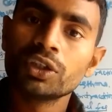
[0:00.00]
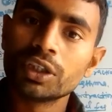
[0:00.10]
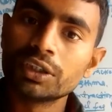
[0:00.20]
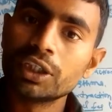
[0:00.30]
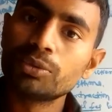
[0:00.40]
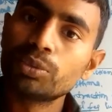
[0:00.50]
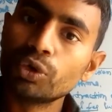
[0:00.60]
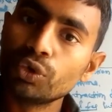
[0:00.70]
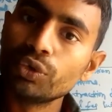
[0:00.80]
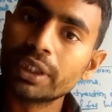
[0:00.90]
such as
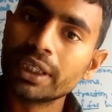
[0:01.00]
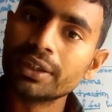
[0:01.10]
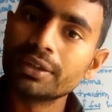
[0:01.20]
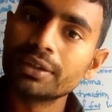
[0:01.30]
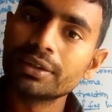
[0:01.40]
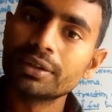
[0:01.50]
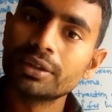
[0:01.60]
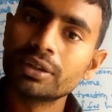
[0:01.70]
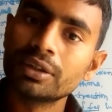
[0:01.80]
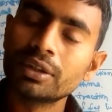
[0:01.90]
pollutant,
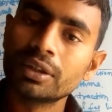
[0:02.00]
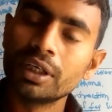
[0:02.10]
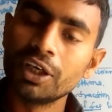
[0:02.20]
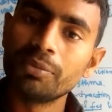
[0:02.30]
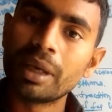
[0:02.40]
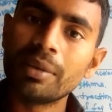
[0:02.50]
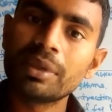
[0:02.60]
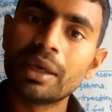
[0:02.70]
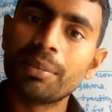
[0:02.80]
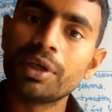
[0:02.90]

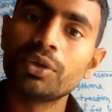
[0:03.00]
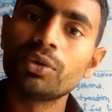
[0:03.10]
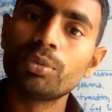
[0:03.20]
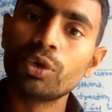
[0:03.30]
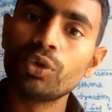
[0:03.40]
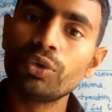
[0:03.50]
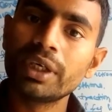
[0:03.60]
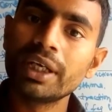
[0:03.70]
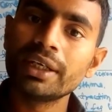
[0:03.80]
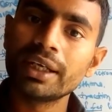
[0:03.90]
spams happen due to
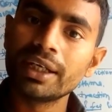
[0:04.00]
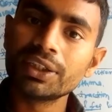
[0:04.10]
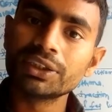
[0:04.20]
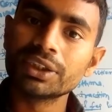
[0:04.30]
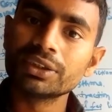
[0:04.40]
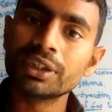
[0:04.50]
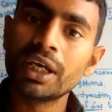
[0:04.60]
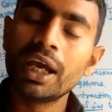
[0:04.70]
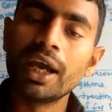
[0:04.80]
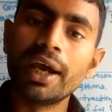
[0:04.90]
pollutant allergens,
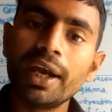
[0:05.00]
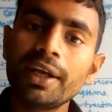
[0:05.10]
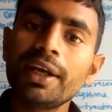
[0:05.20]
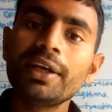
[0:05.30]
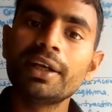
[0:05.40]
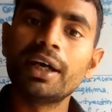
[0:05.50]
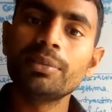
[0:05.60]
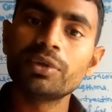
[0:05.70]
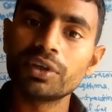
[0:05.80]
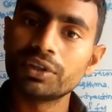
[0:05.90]
at that
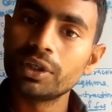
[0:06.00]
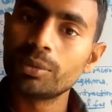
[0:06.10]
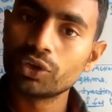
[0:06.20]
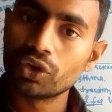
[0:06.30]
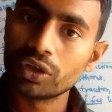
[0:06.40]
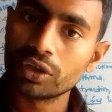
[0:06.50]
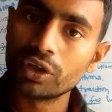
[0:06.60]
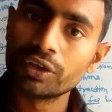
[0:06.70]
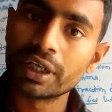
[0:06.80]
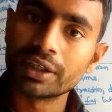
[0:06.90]
time sustained muscle
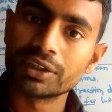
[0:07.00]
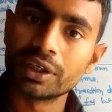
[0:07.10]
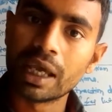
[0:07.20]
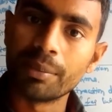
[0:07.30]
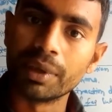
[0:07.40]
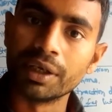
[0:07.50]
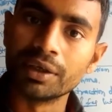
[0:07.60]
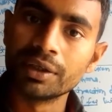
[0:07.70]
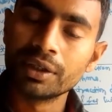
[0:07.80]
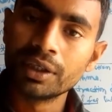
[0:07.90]
contraction happen.
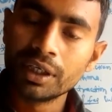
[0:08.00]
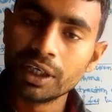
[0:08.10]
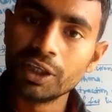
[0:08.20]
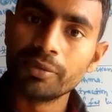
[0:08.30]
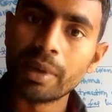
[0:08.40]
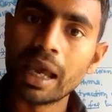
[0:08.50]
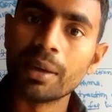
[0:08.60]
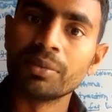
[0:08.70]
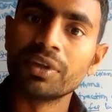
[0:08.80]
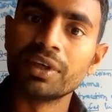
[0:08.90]

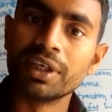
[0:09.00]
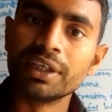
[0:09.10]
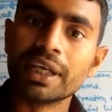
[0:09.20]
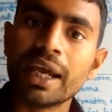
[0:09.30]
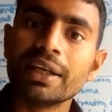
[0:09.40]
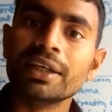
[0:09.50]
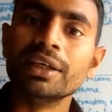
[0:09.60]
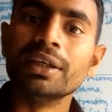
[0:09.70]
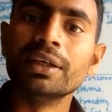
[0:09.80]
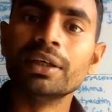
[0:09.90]
Spams,
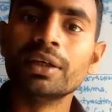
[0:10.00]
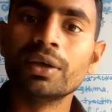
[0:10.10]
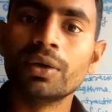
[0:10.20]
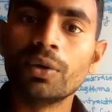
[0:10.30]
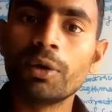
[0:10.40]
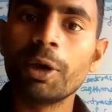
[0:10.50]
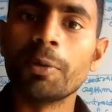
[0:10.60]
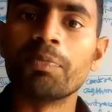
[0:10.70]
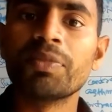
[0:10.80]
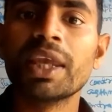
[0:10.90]
tetany,
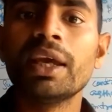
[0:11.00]
okay,